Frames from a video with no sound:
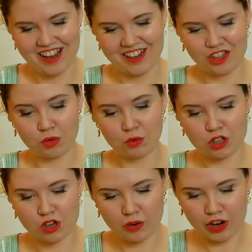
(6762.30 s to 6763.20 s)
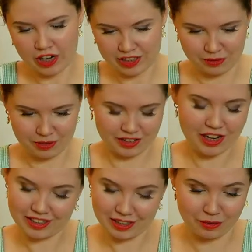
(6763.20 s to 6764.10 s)
She was so
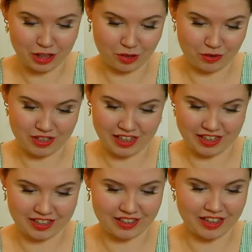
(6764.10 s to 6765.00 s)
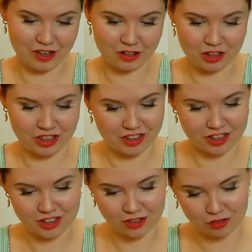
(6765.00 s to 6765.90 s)
cuddly when she was a kitten, and now
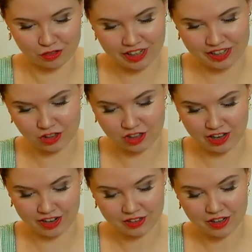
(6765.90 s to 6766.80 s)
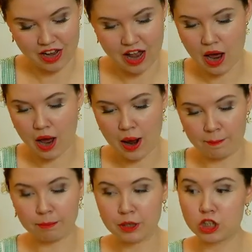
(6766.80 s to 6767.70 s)
she's not really into that.
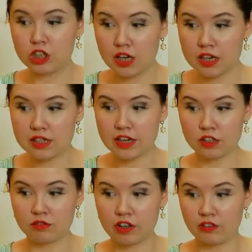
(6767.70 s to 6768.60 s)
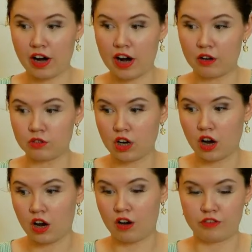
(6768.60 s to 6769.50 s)
But she does like to run around
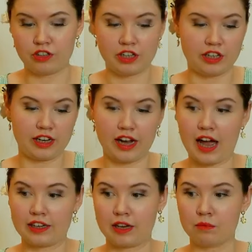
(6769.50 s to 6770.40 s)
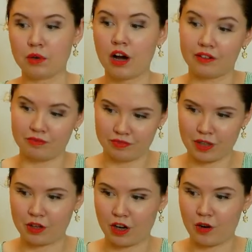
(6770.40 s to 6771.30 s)
after catnip. Ah, there
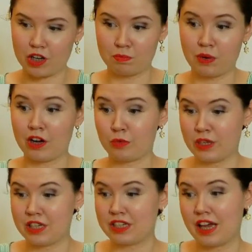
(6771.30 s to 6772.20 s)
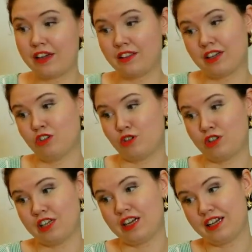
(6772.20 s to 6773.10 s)
we go. My husband is saying that
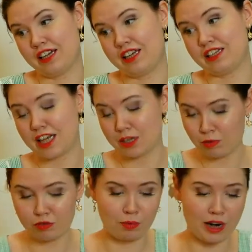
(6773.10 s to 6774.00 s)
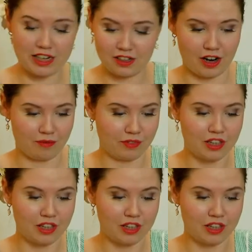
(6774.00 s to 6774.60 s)
Drusilla is desperate for playtime.